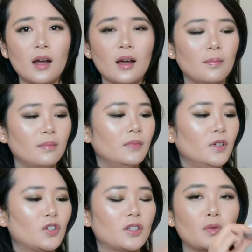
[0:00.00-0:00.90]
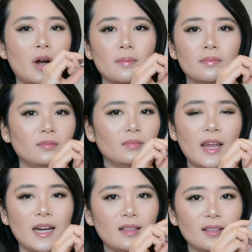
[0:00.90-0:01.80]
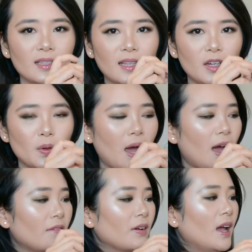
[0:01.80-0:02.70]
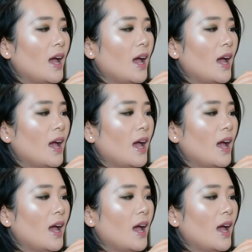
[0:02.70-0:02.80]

Um, you just grab any lid that you have